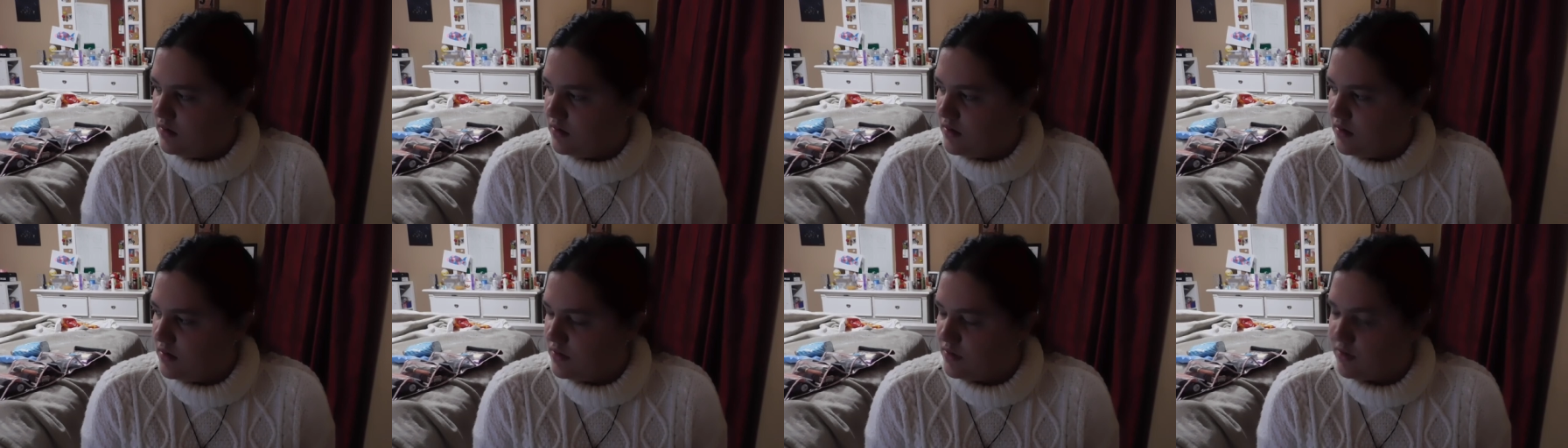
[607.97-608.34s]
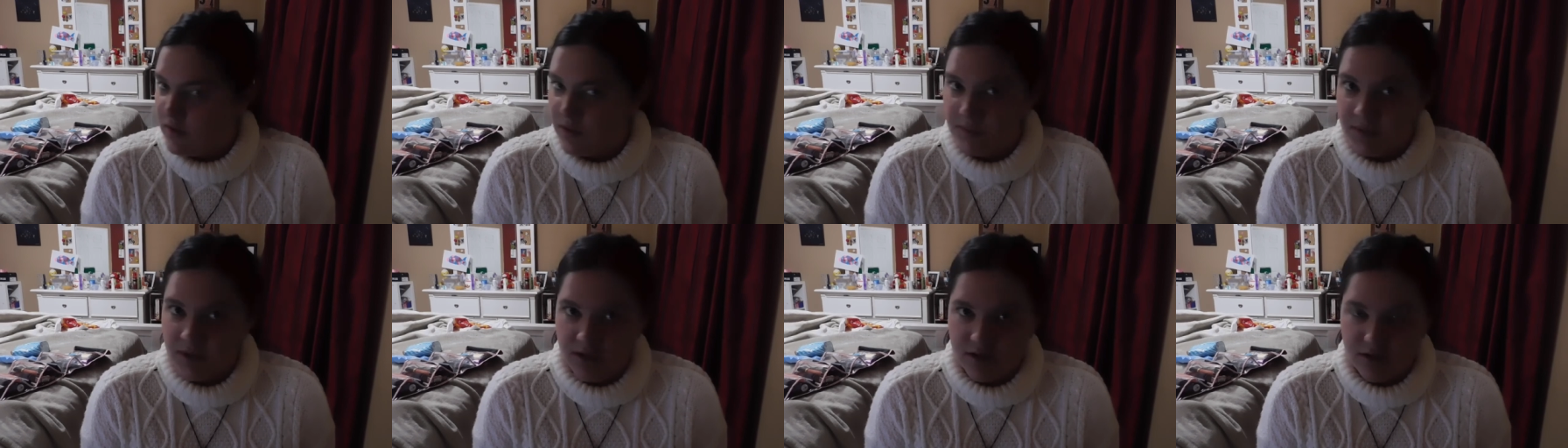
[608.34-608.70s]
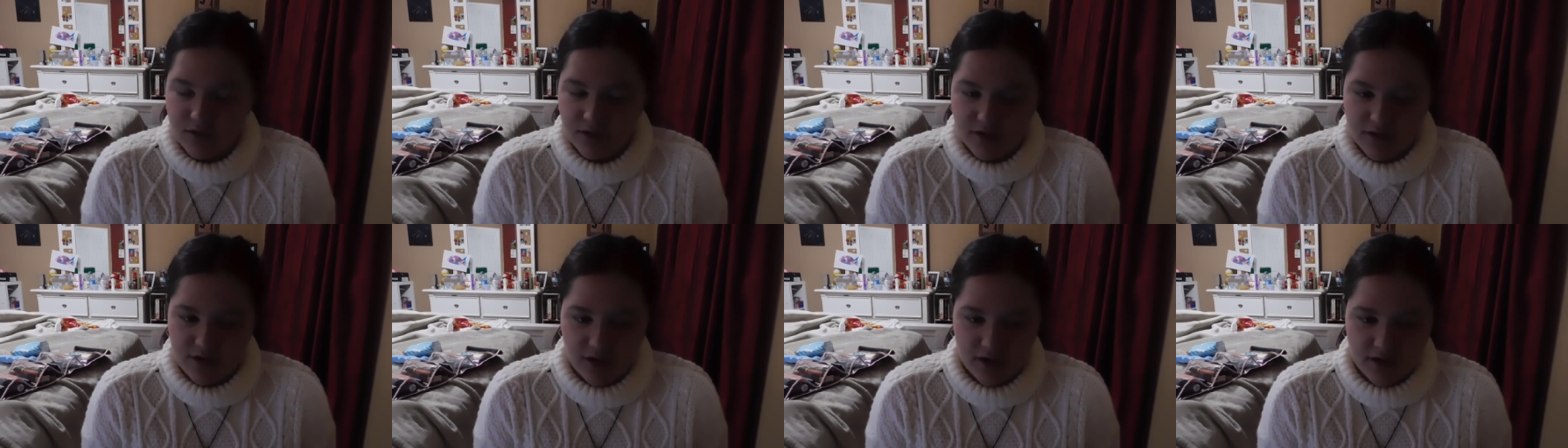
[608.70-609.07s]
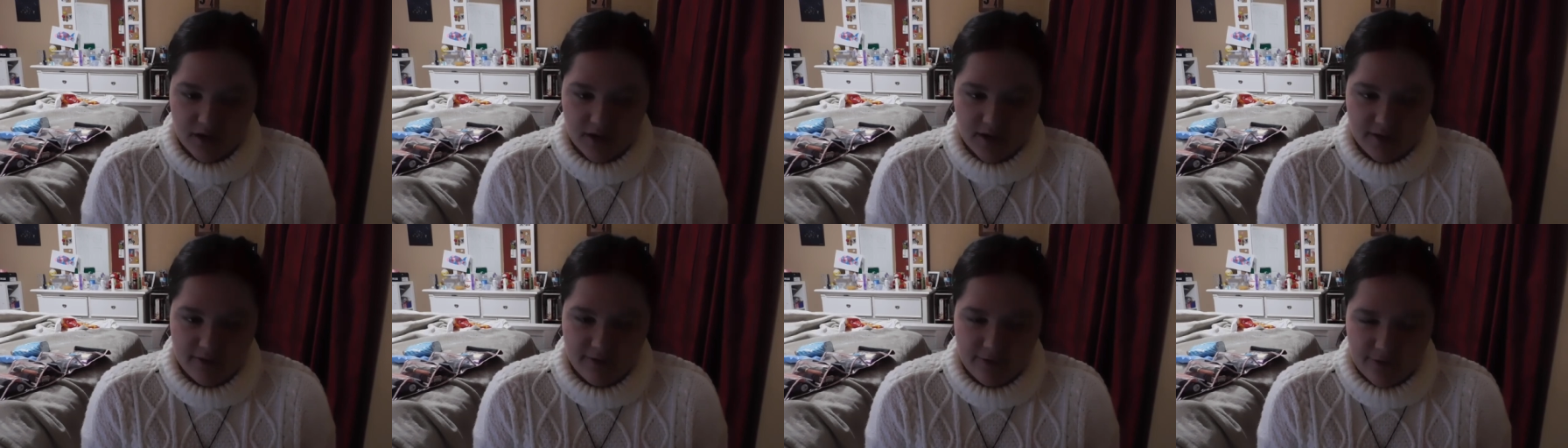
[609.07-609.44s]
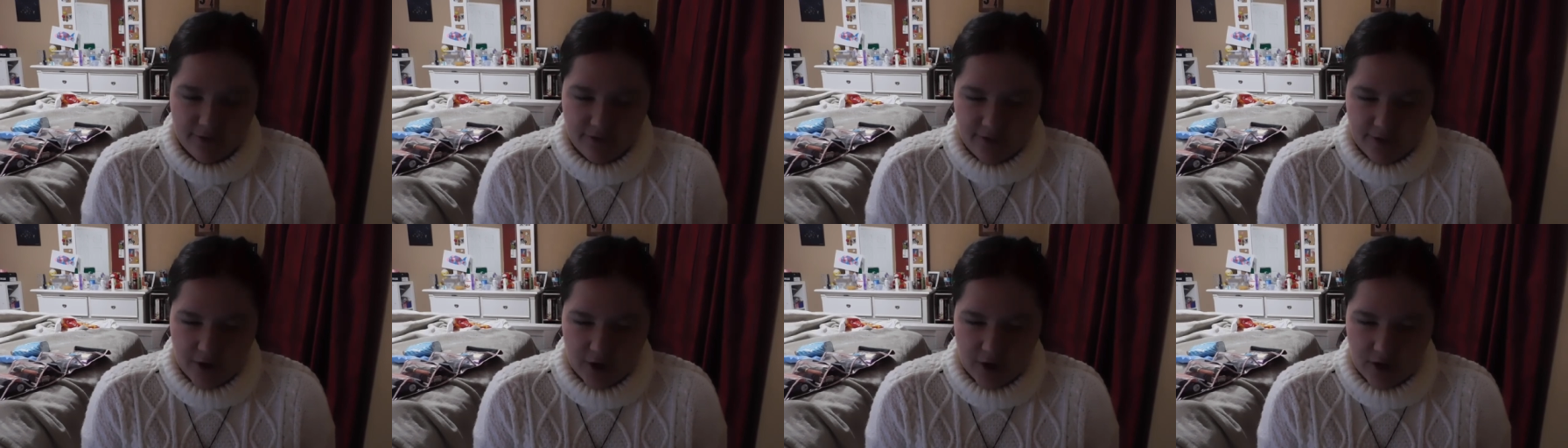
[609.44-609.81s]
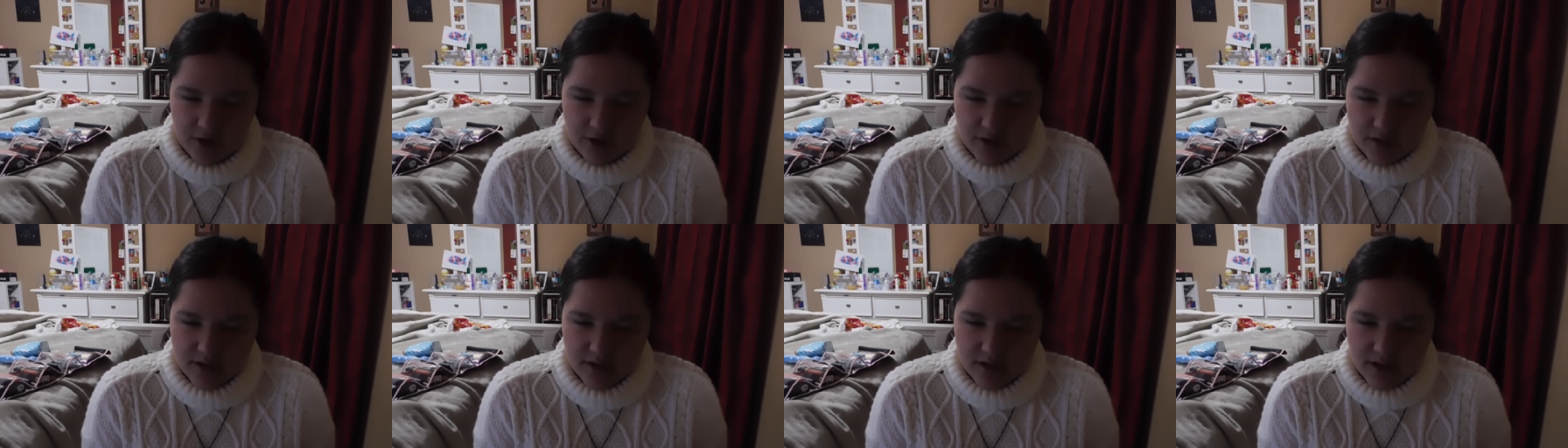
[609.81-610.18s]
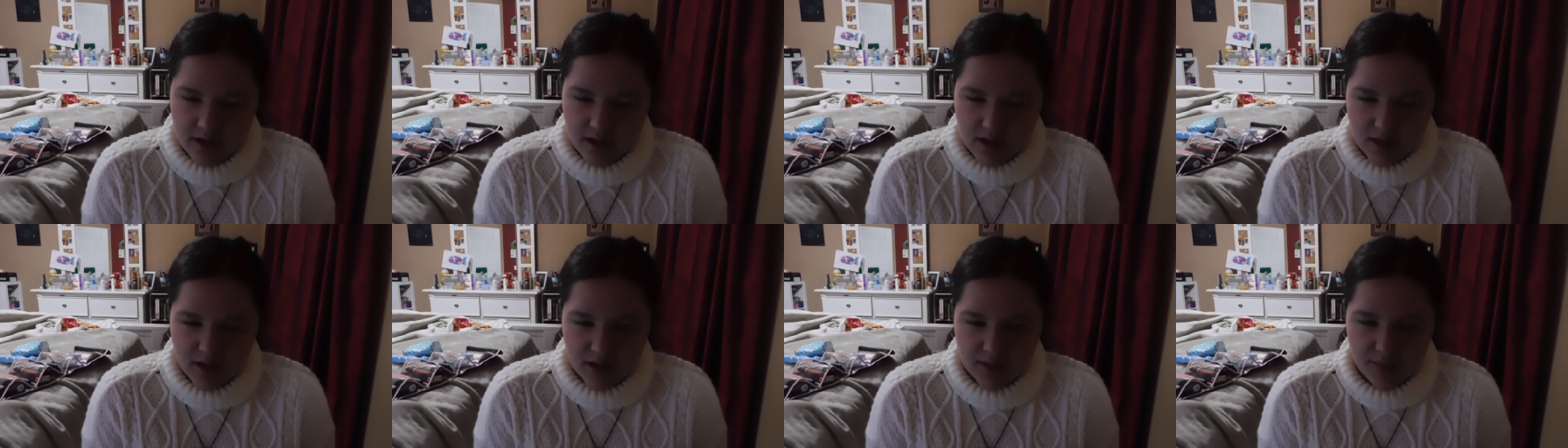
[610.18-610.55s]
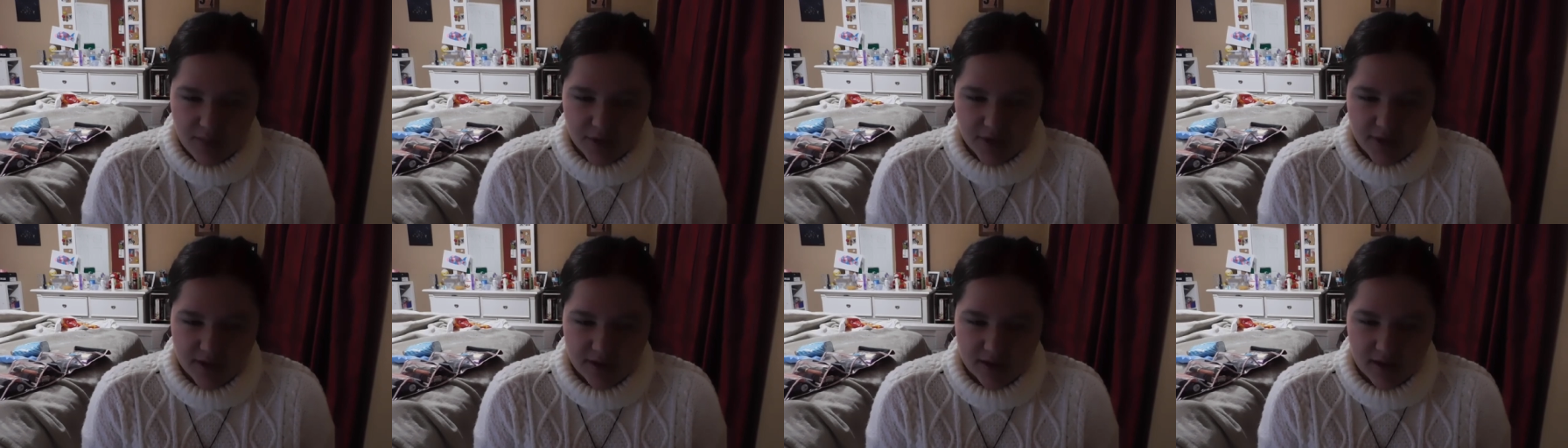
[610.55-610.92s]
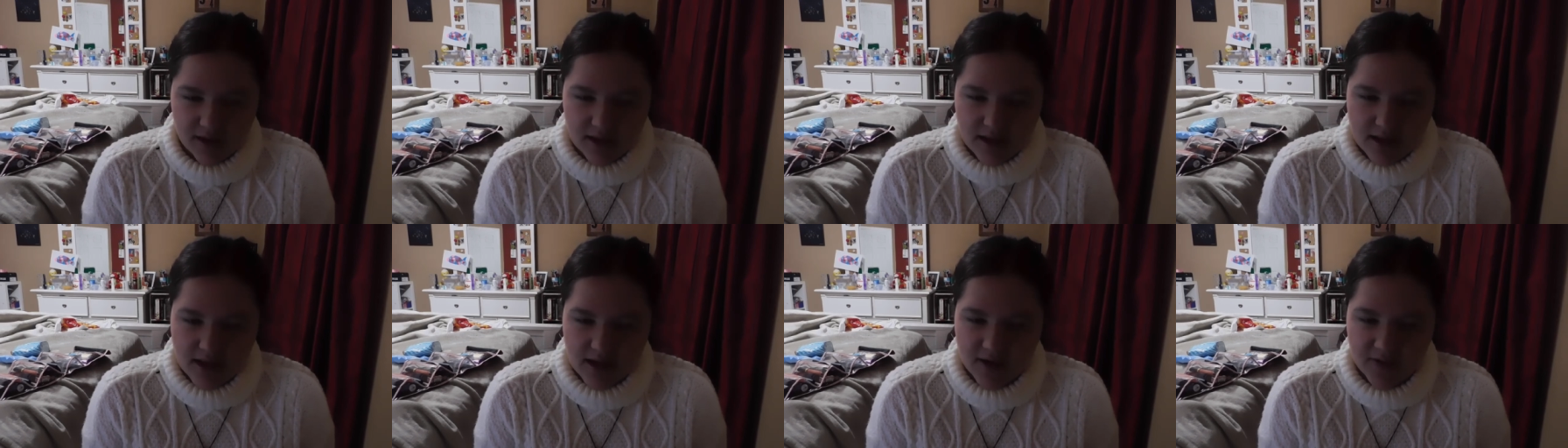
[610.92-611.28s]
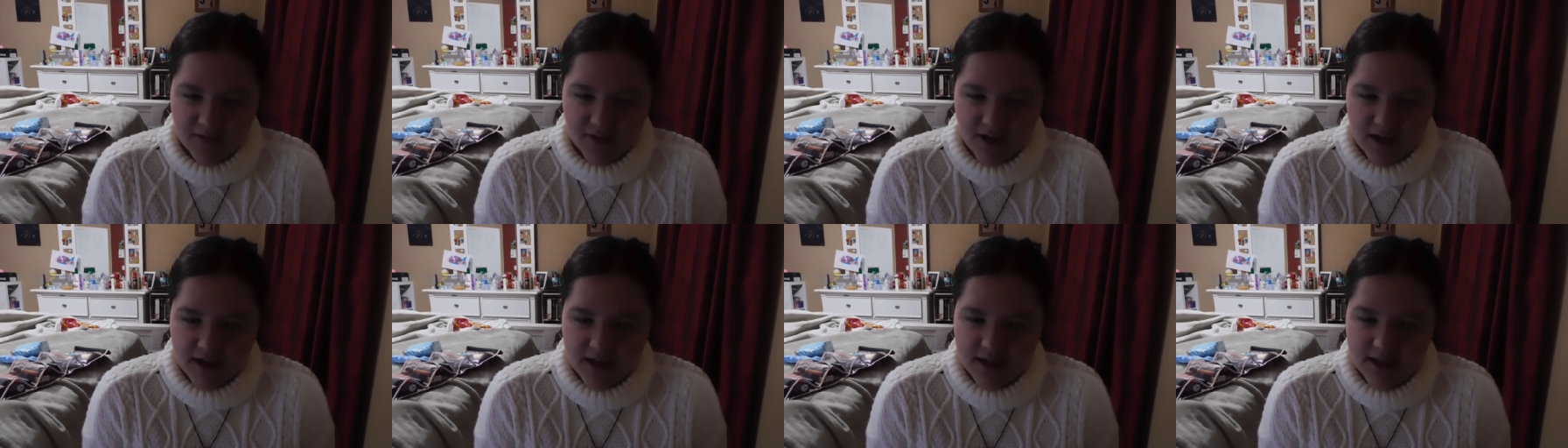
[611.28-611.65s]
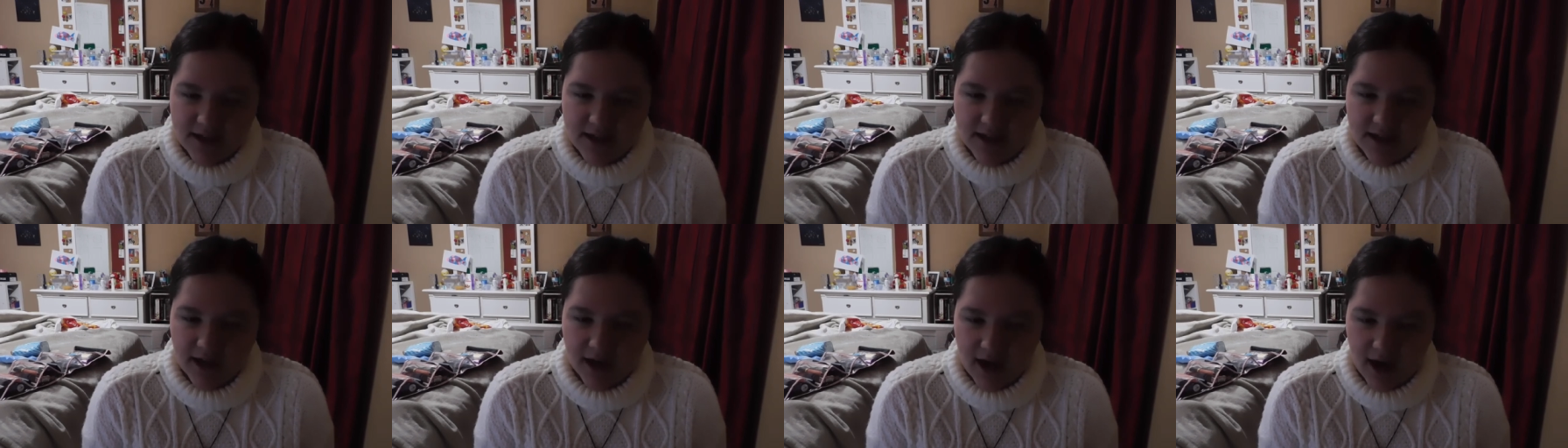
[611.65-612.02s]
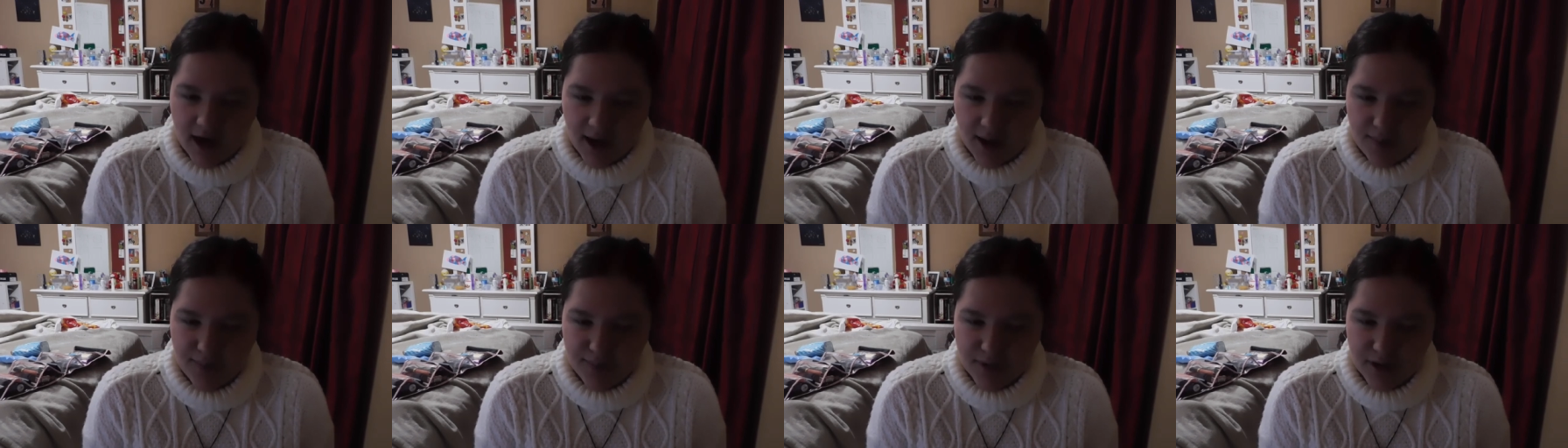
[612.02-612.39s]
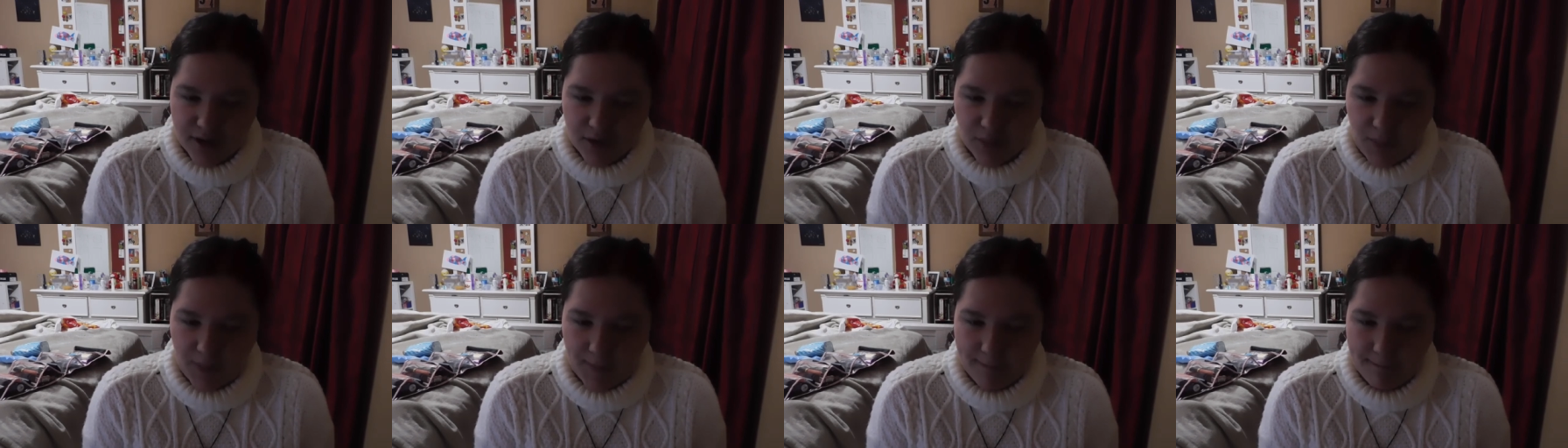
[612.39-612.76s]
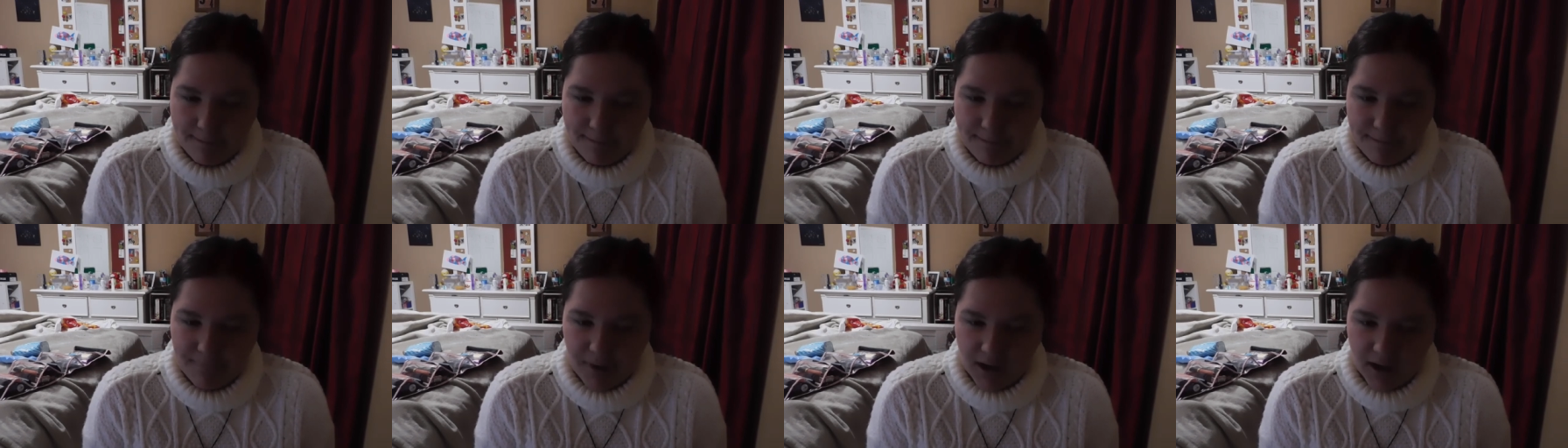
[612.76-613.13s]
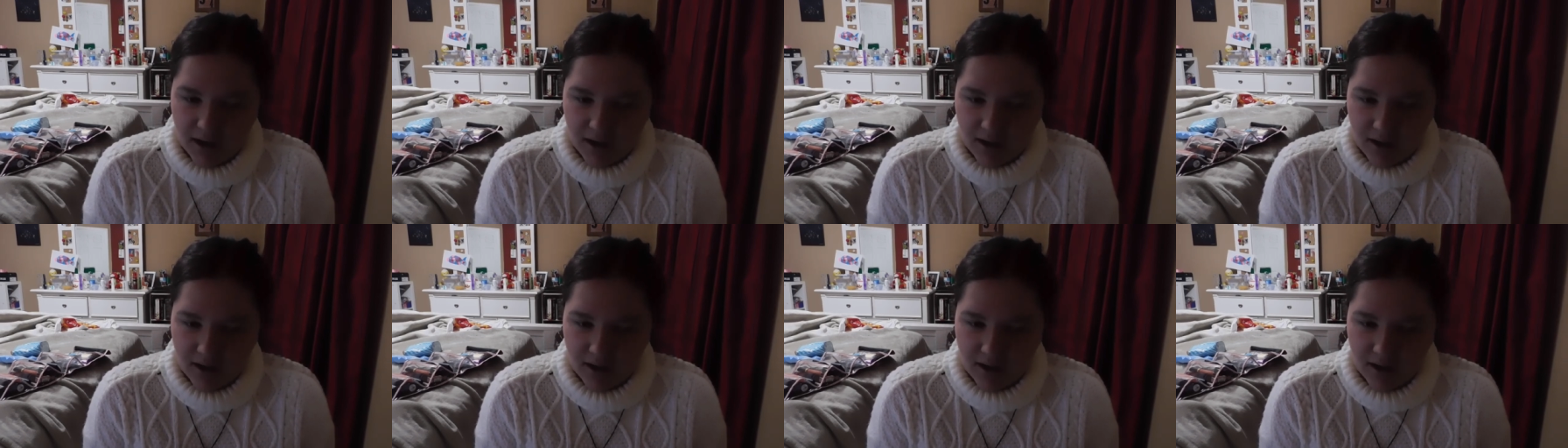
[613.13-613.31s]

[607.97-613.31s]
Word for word: So I'm going to do the dark stuff first and then put the light stuff on top so it pops.